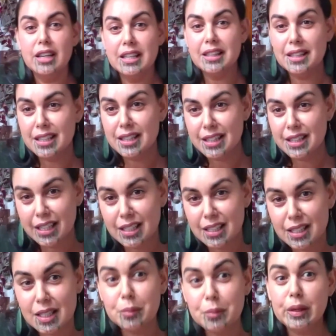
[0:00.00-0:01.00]
I think that
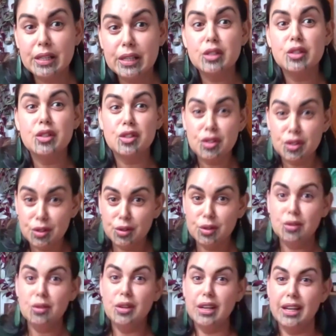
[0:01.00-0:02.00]
speaks
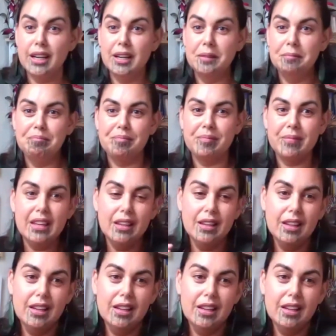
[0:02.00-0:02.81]
to um,